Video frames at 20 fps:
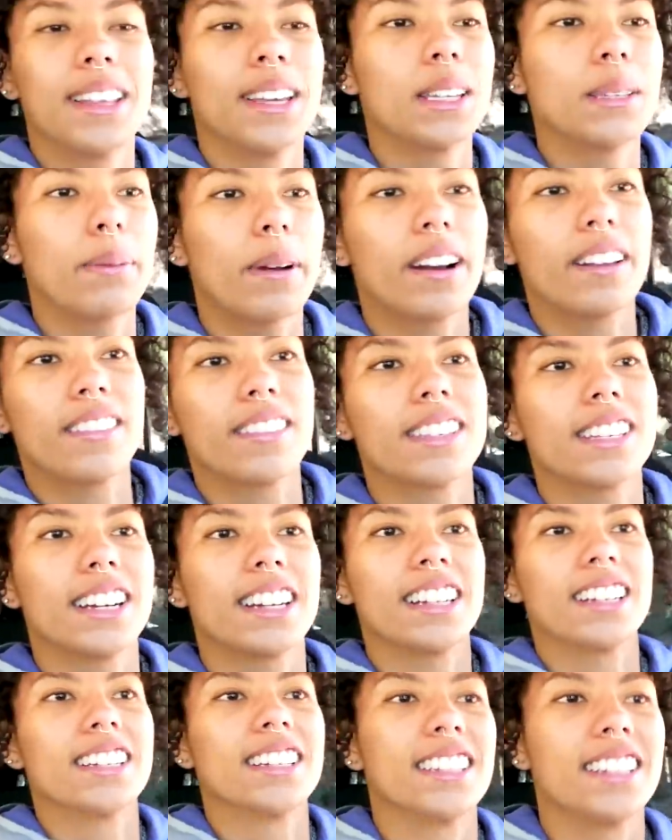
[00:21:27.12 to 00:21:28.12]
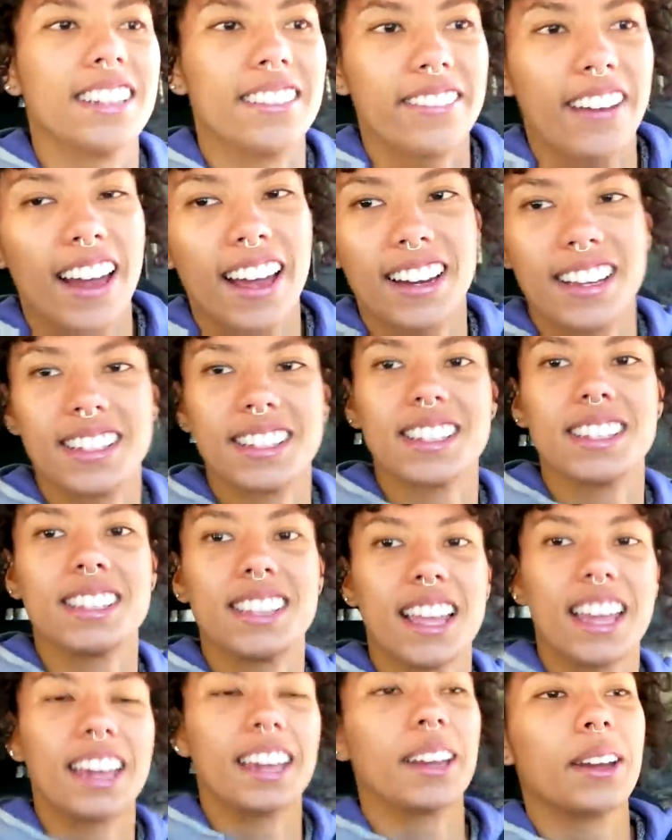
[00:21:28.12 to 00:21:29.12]
This part of the Sierra Nevadas is
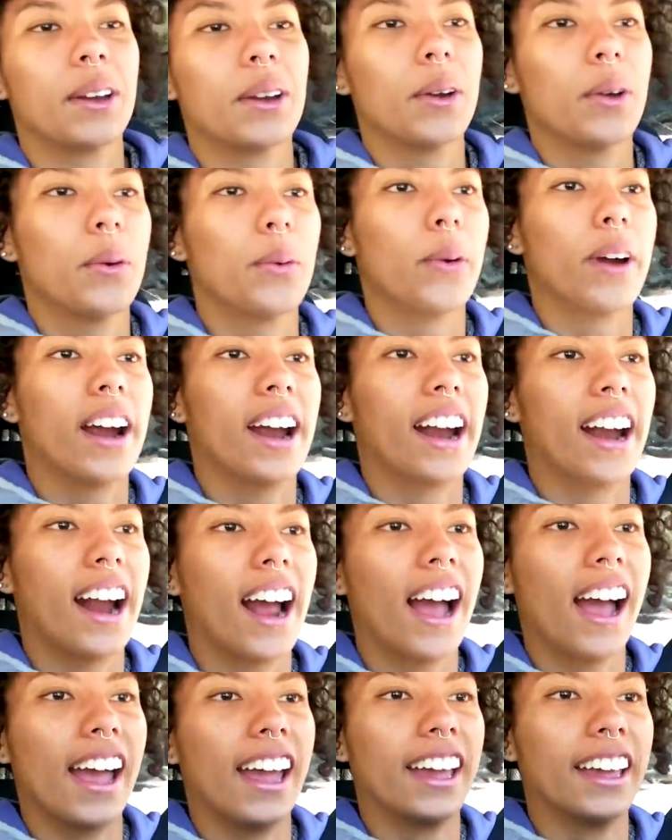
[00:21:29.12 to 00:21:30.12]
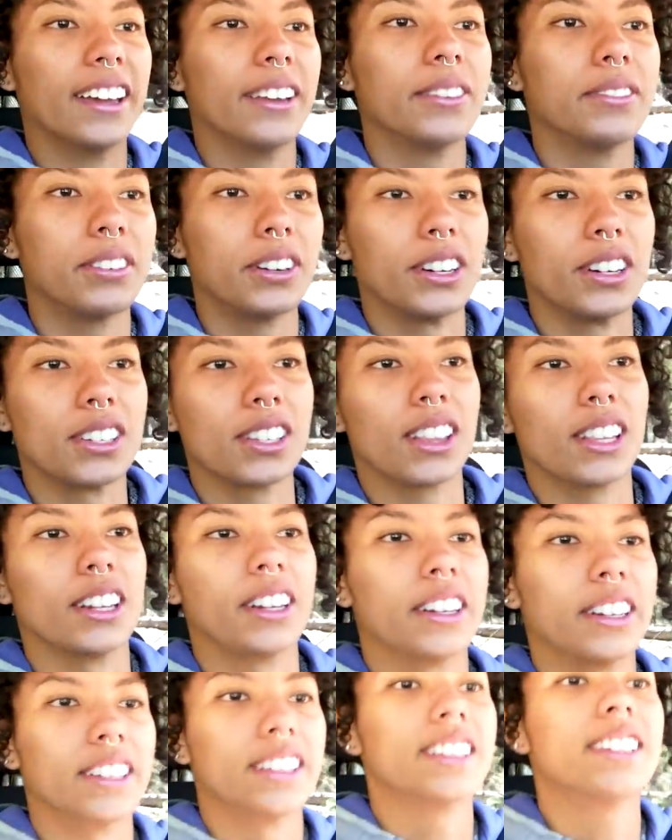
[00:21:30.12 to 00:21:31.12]
like where I first
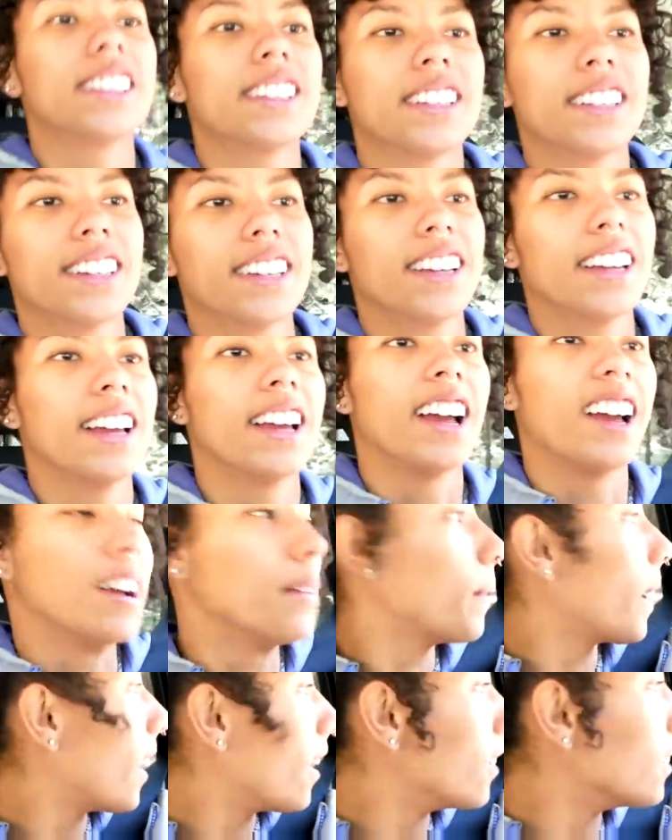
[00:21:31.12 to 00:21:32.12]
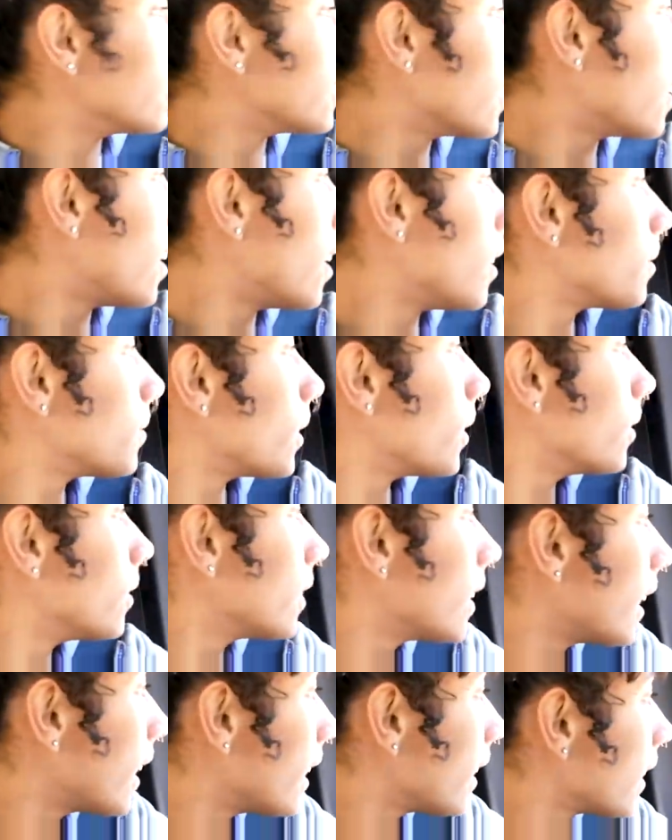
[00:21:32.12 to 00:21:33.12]
learned about
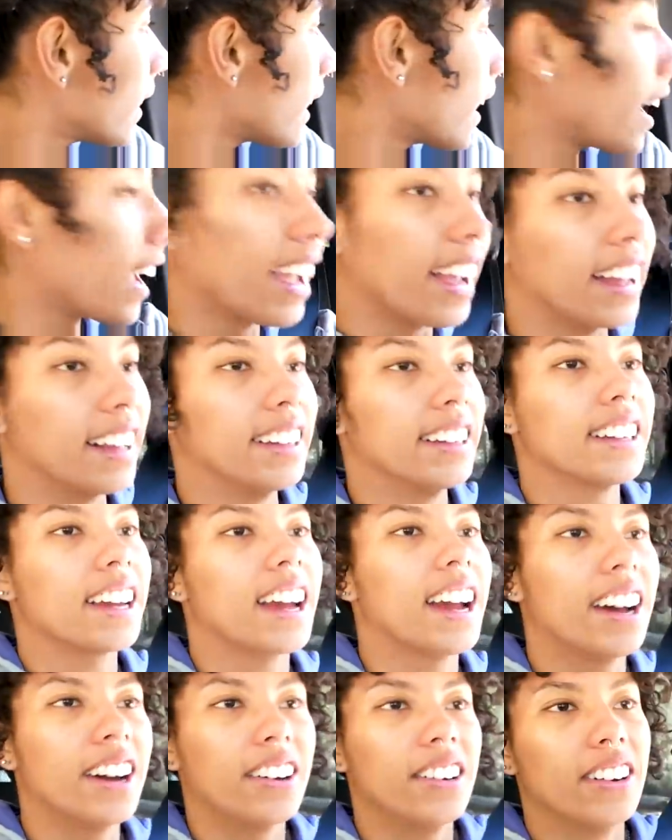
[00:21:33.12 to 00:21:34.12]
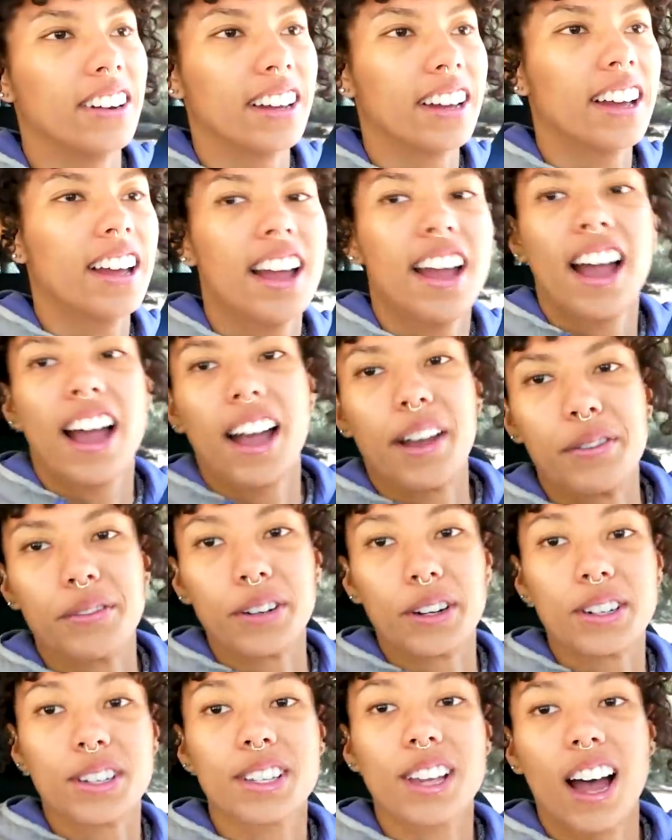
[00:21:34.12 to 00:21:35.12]
off-roading and how I
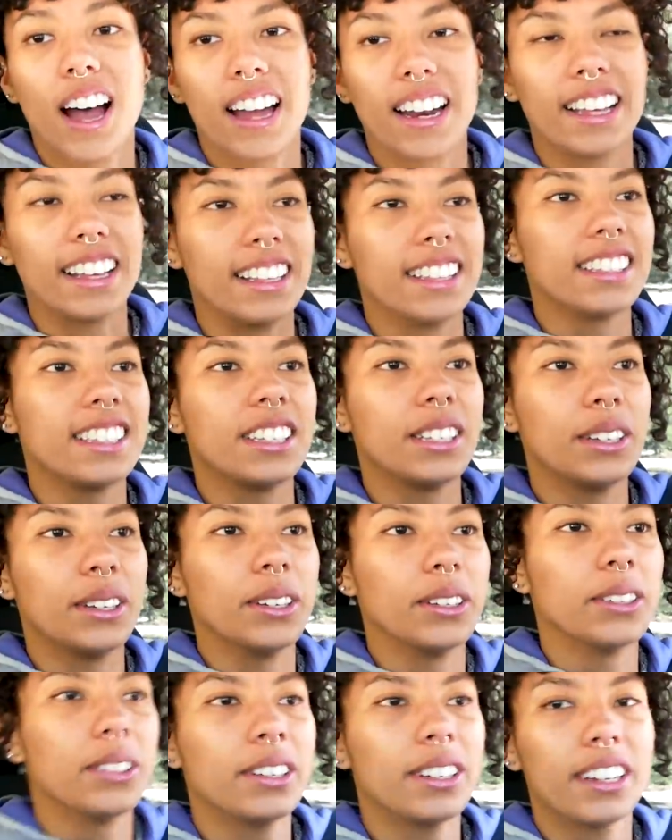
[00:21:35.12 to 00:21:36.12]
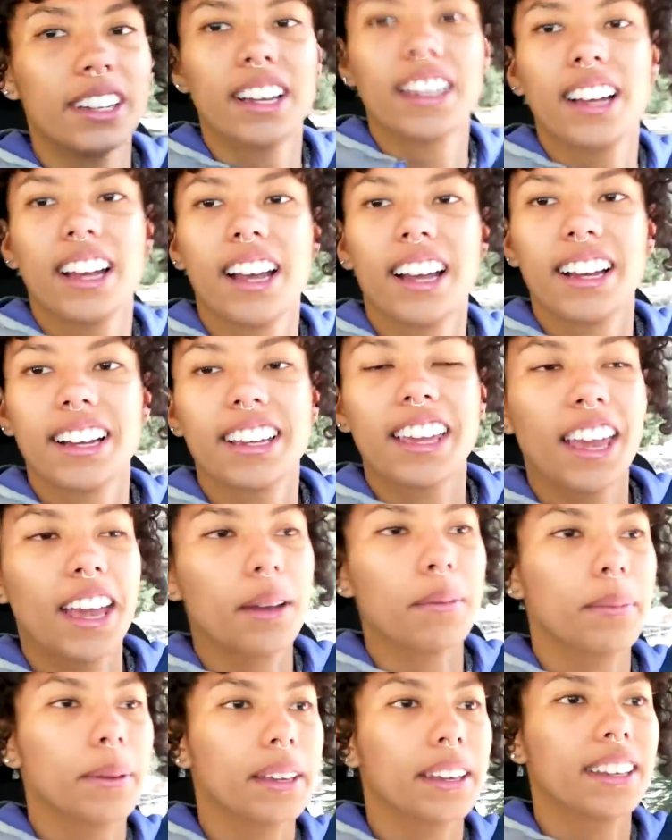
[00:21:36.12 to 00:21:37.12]
first got into
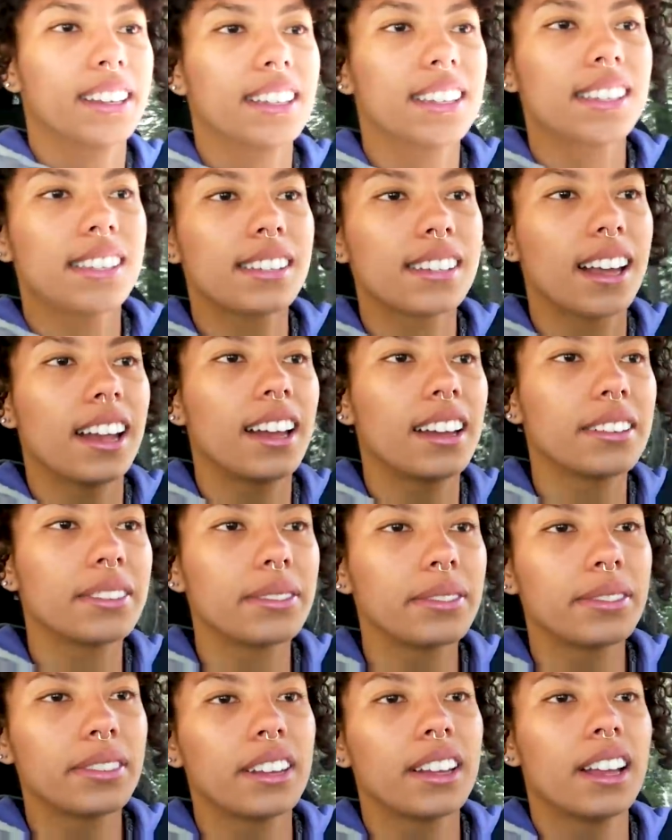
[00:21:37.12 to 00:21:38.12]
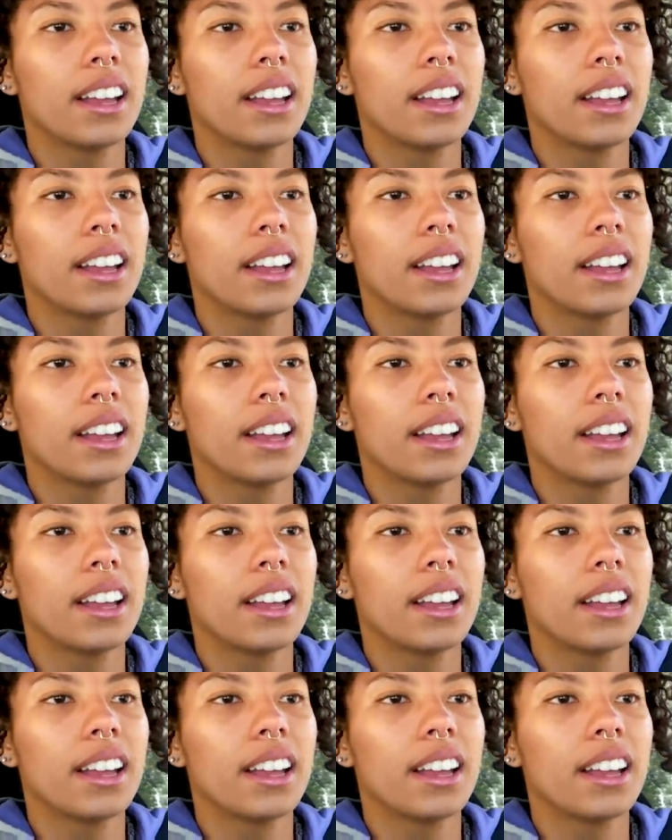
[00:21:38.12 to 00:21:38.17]
camping and stuff.